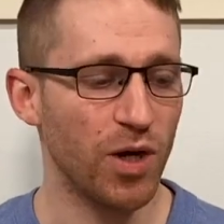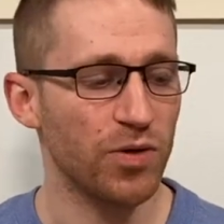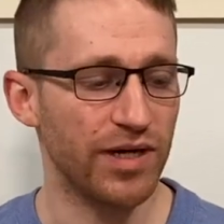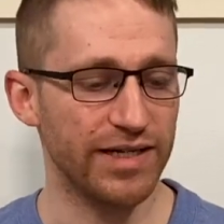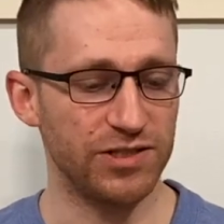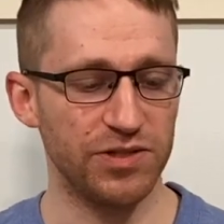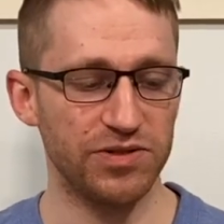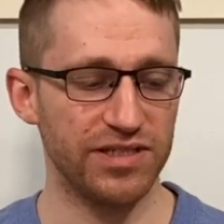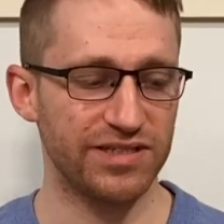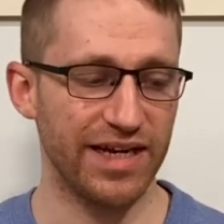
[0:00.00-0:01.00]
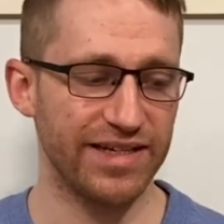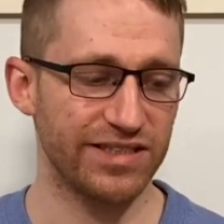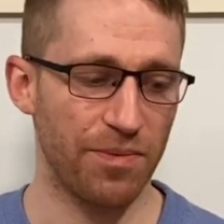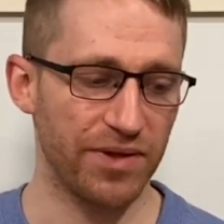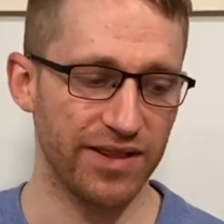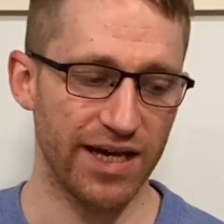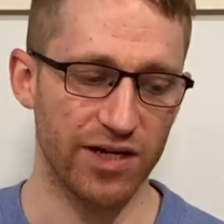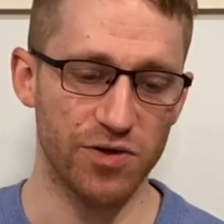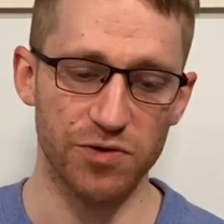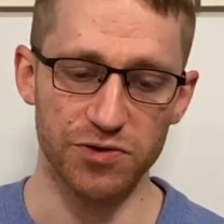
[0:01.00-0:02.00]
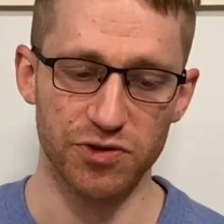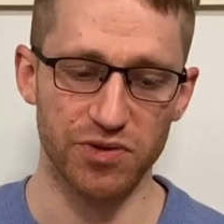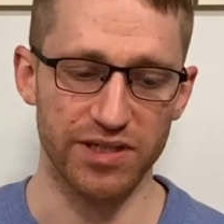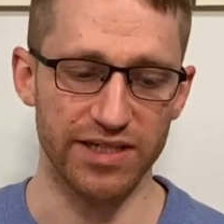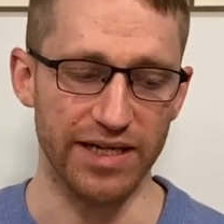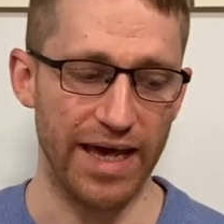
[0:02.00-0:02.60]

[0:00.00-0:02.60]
Right? It's usually saying something like old tree,